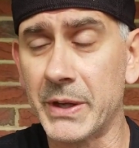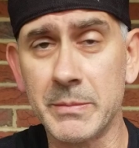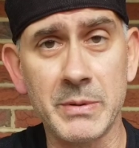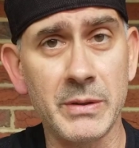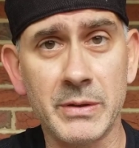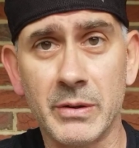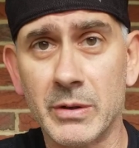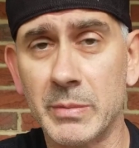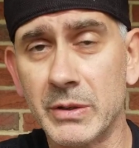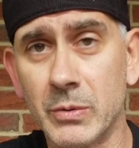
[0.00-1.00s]
type in the
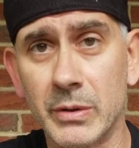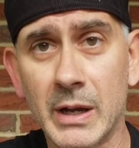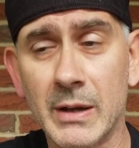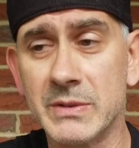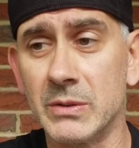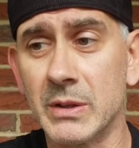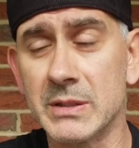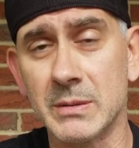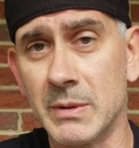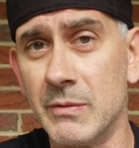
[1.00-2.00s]
Darter by Toor Knives, and you'll get
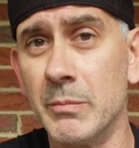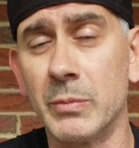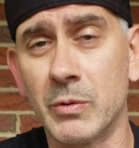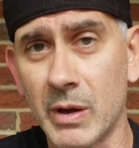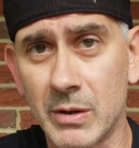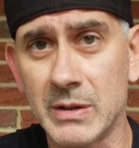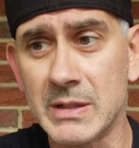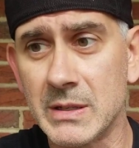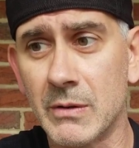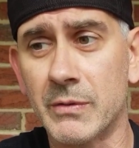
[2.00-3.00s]
some even greater
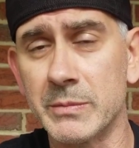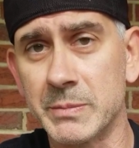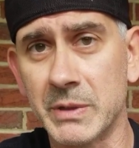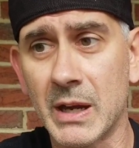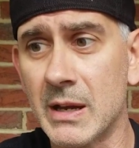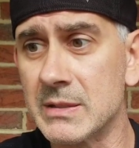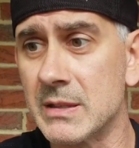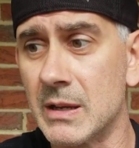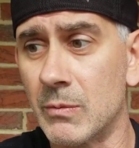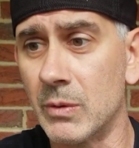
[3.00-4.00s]
detail from some guys
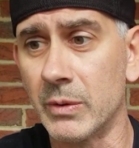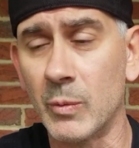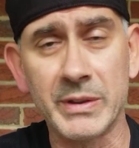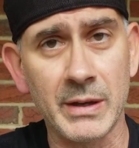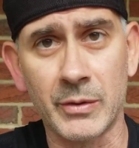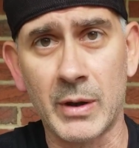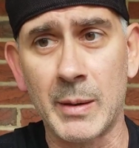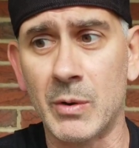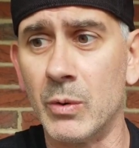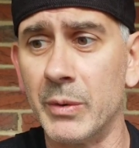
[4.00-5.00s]
that really went down the
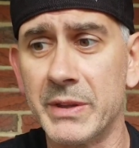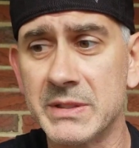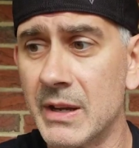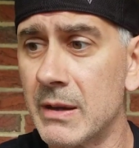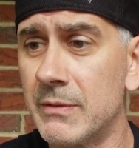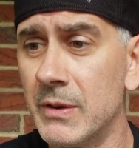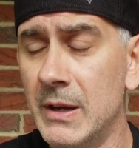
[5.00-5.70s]
rabbit hole with this knife.